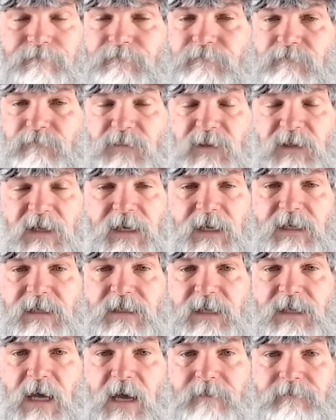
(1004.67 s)
Plenty of
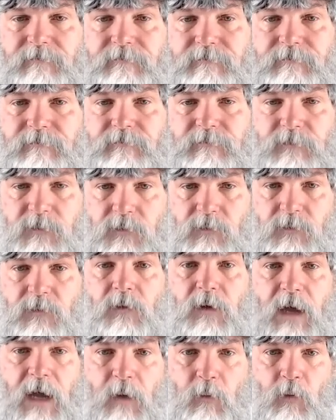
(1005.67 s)
time.
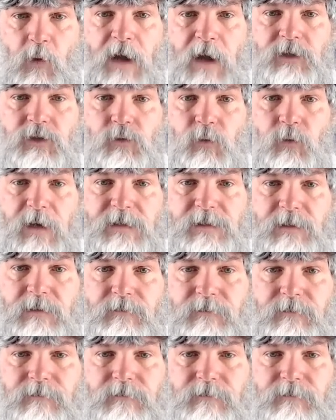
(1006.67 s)
Why did you waste it?